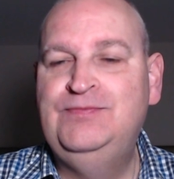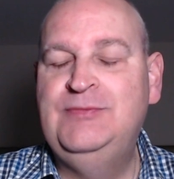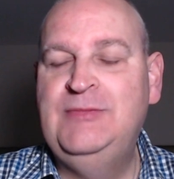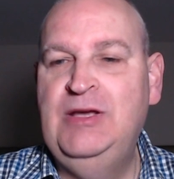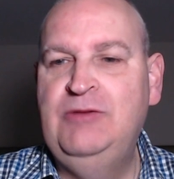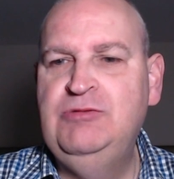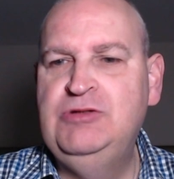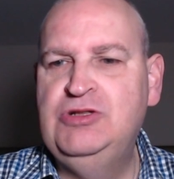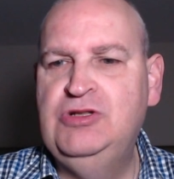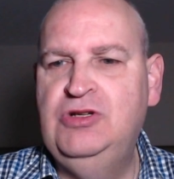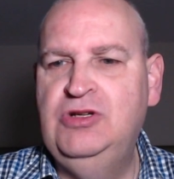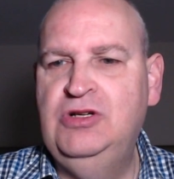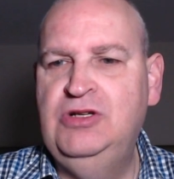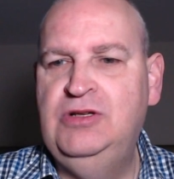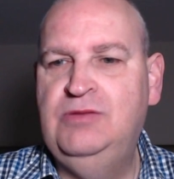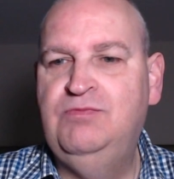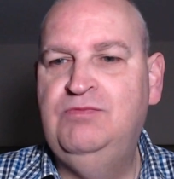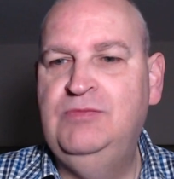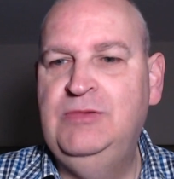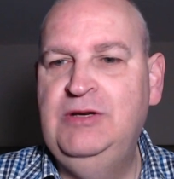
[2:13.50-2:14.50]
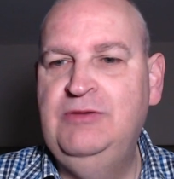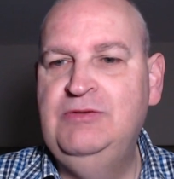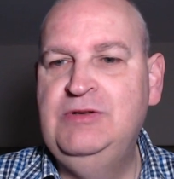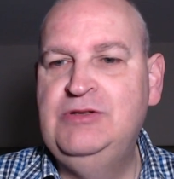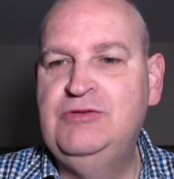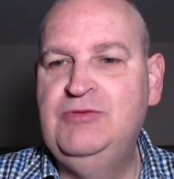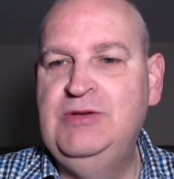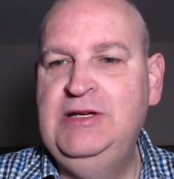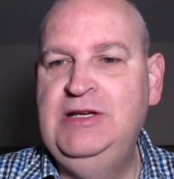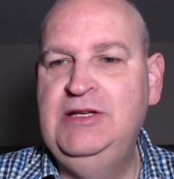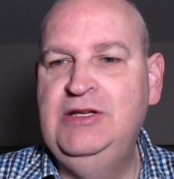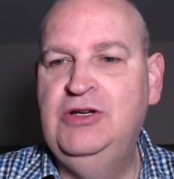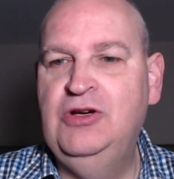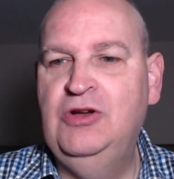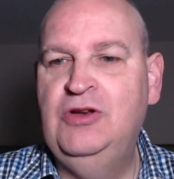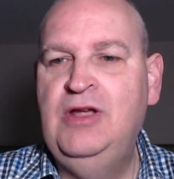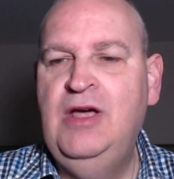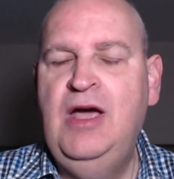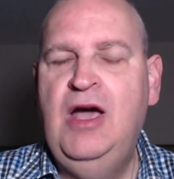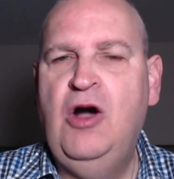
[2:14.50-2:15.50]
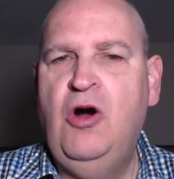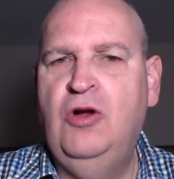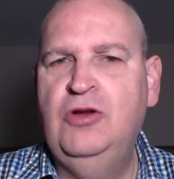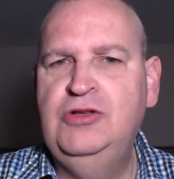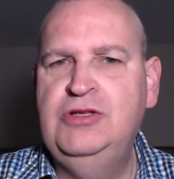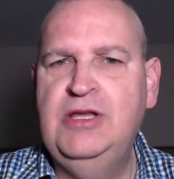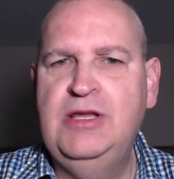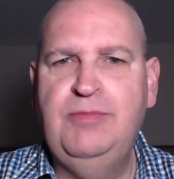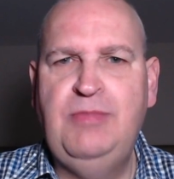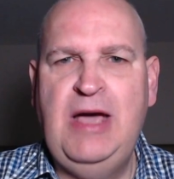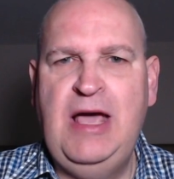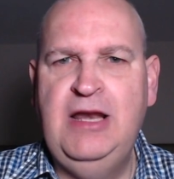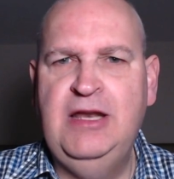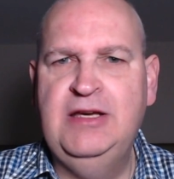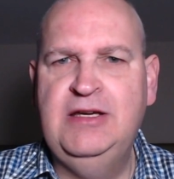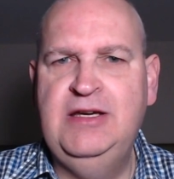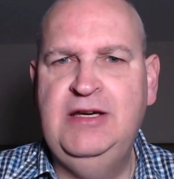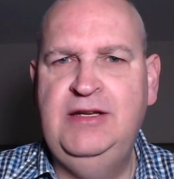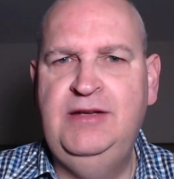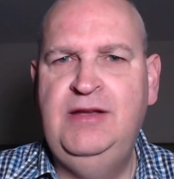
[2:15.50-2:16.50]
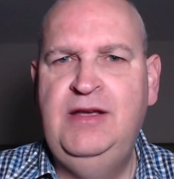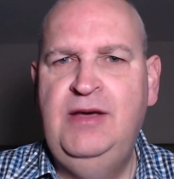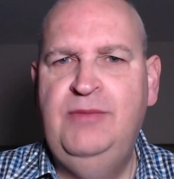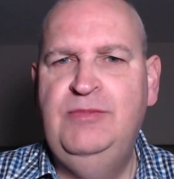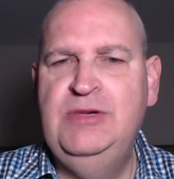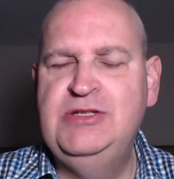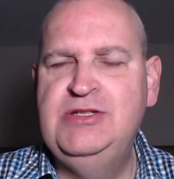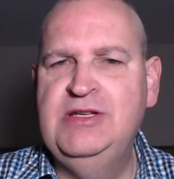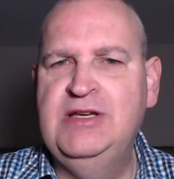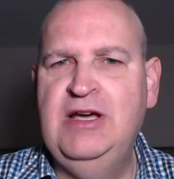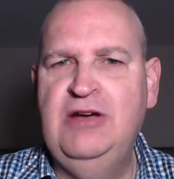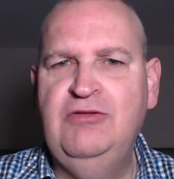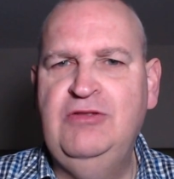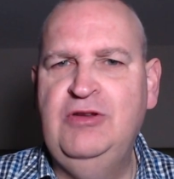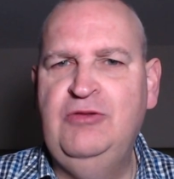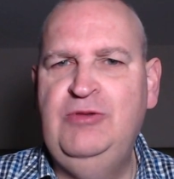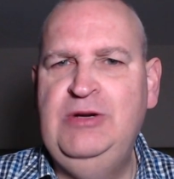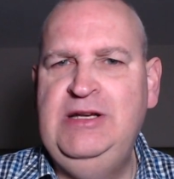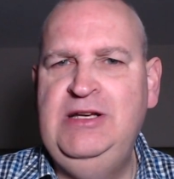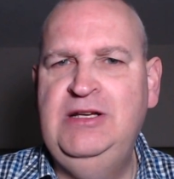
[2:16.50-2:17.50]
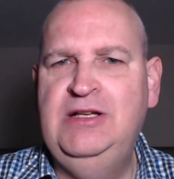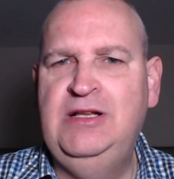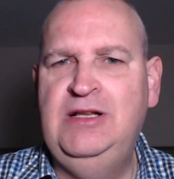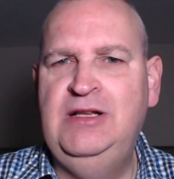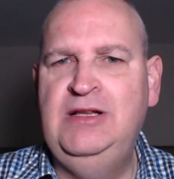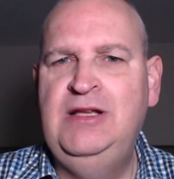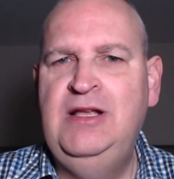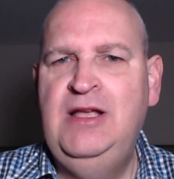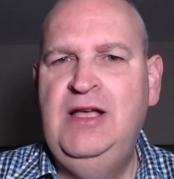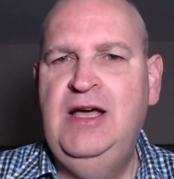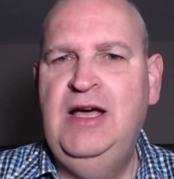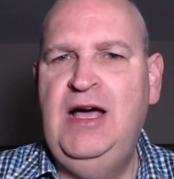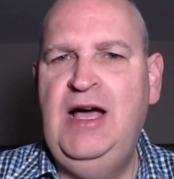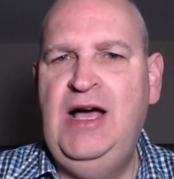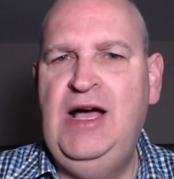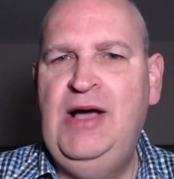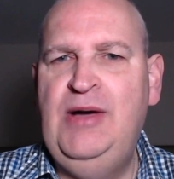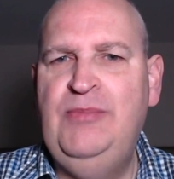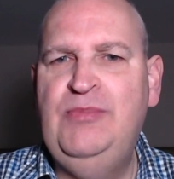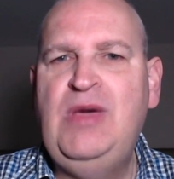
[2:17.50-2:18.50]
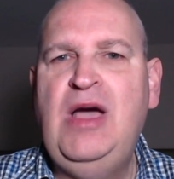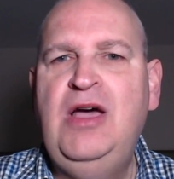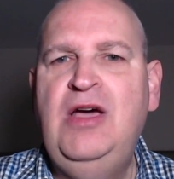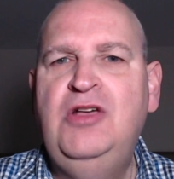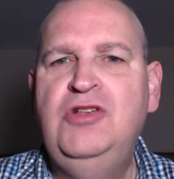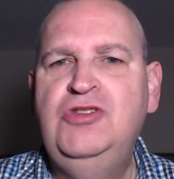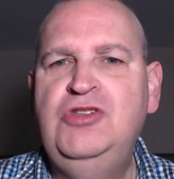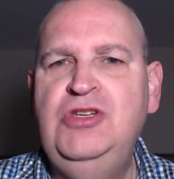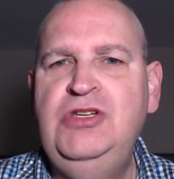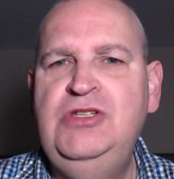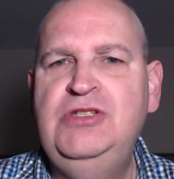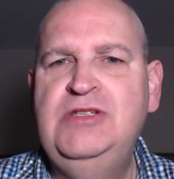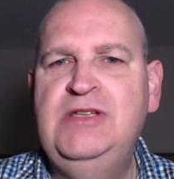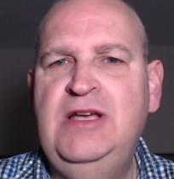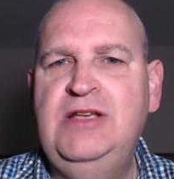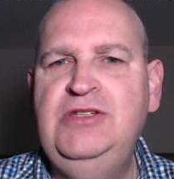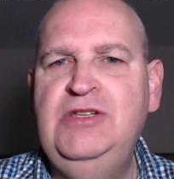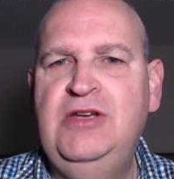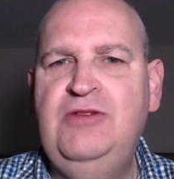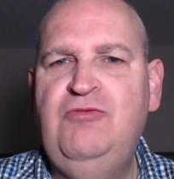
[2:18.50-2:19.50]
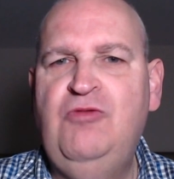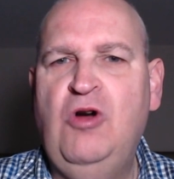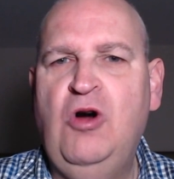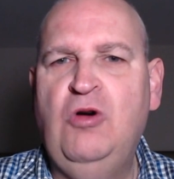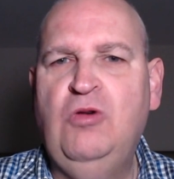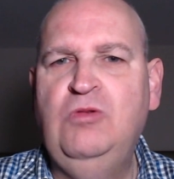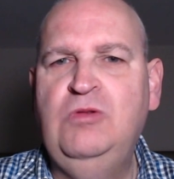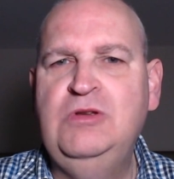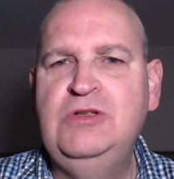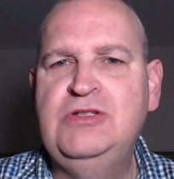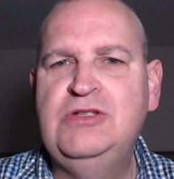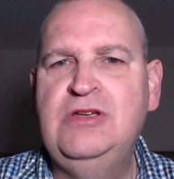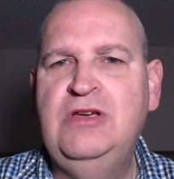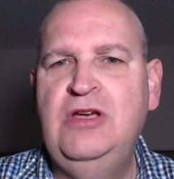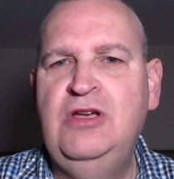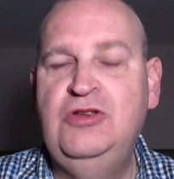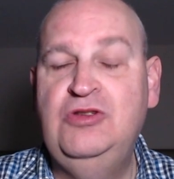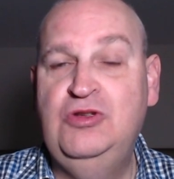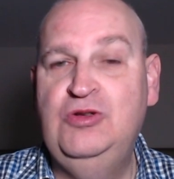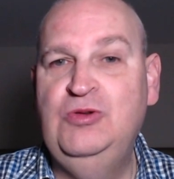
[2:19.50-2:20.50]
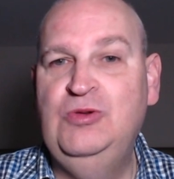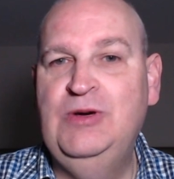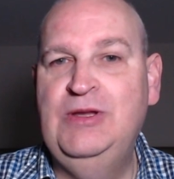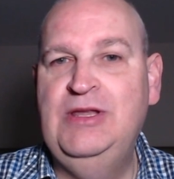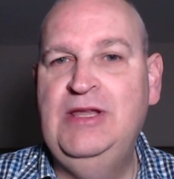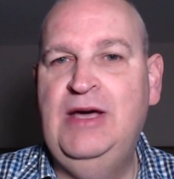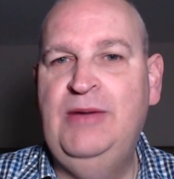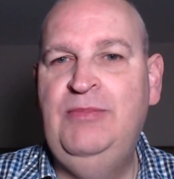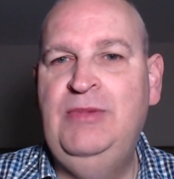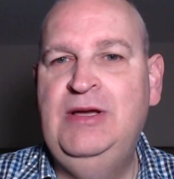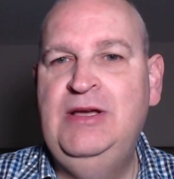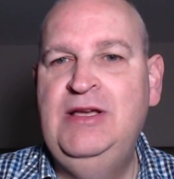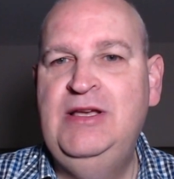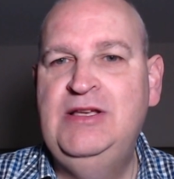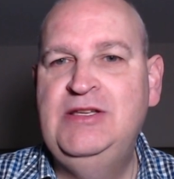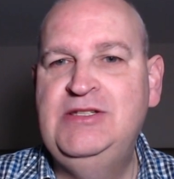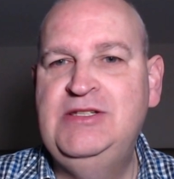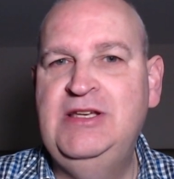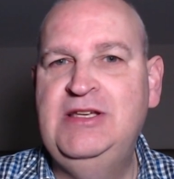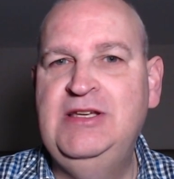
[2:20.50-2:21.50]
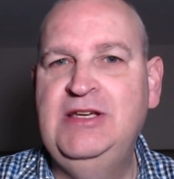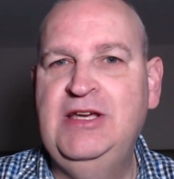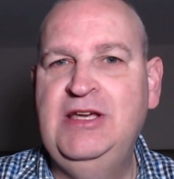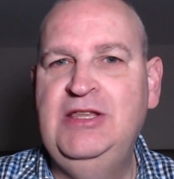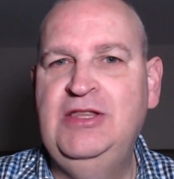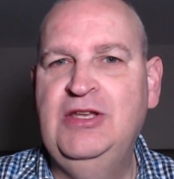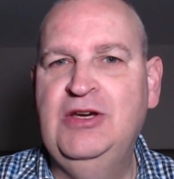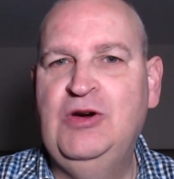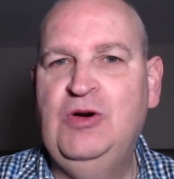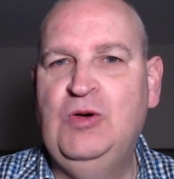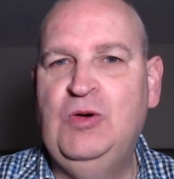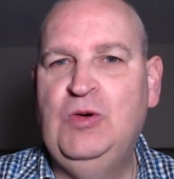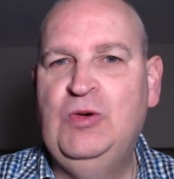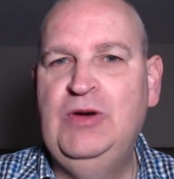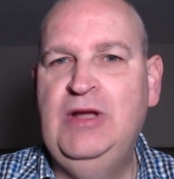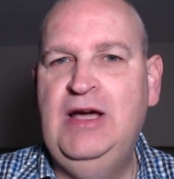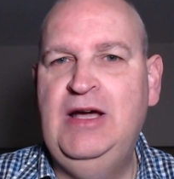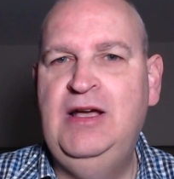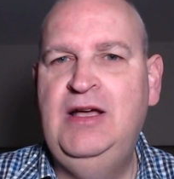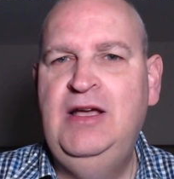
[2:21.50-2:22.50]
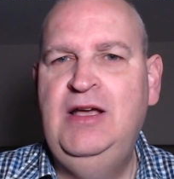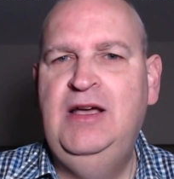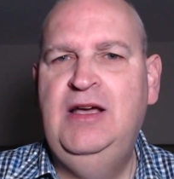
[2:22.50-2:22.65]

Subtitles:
It was good. It was really good. On to the Pelican, missing out the Regal, cheese and onion rolls, two of them. Sitting in the corner,